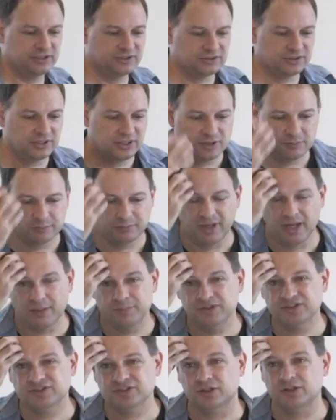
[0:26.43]
at is
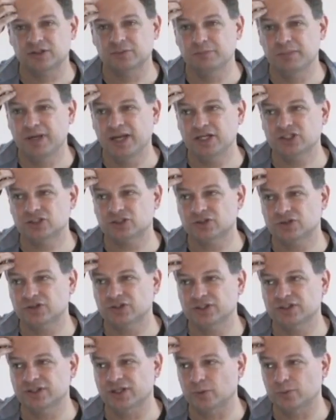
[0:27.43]
Mappings are a major
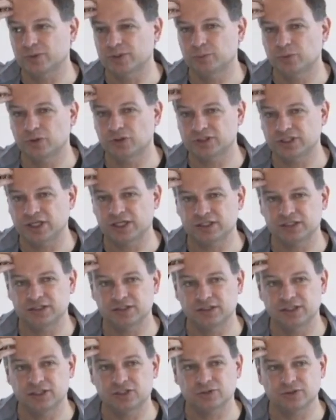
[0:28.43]
thing that we put at
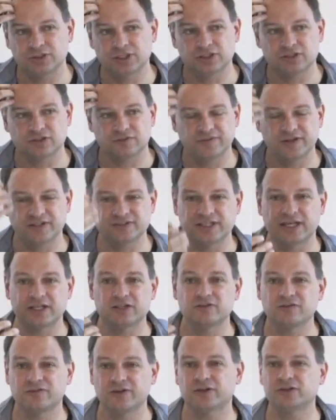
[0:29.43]
an, into an interface at
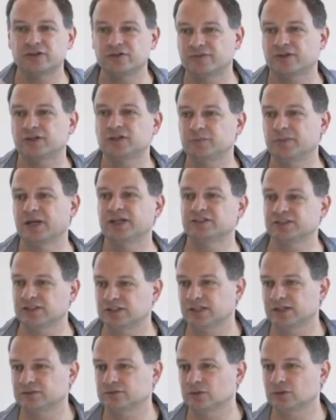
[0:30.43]
a very, very
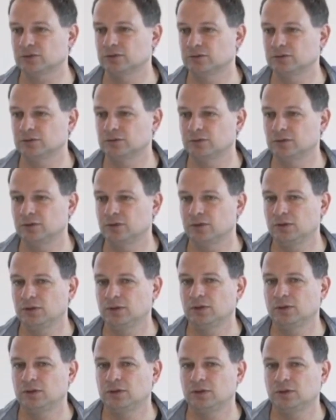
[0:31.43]
basic level.
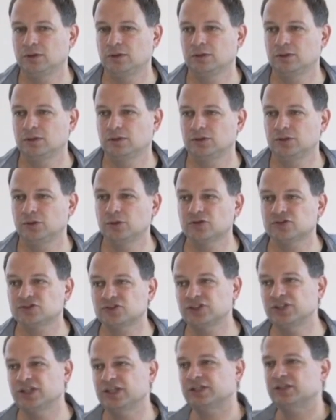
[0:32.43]
You'll
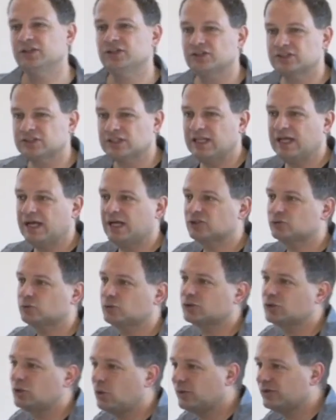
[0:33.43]
see that in this class
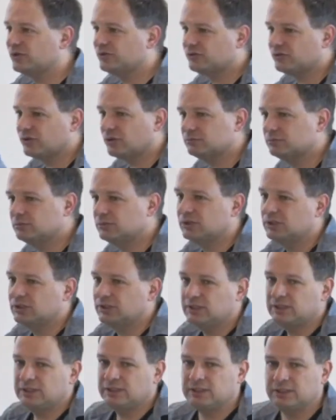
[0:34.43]
we're going from
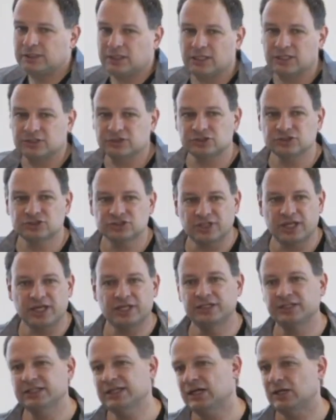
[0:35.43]

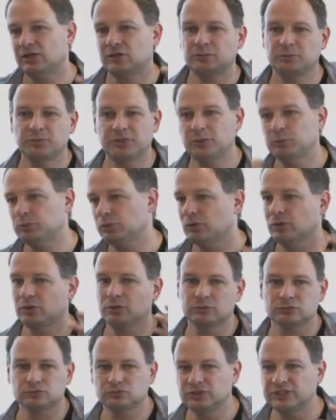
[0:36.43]
understanding how
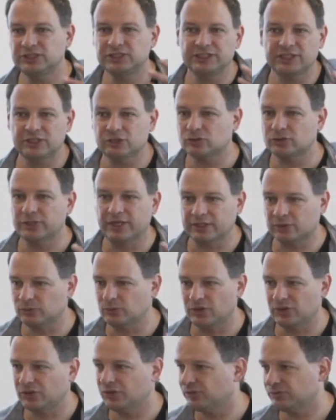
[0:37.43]
people really interact
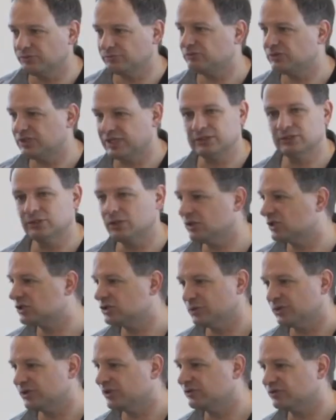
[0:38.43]
with
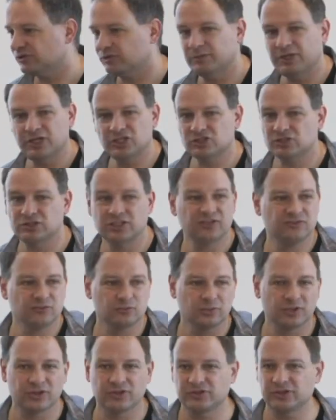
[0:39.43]
technology, with information,
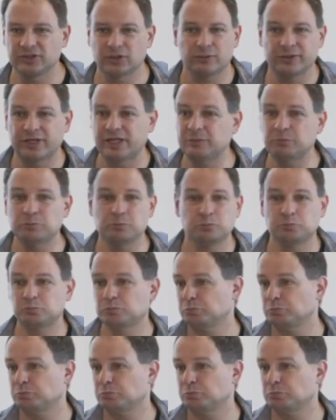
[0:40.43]
even with you know a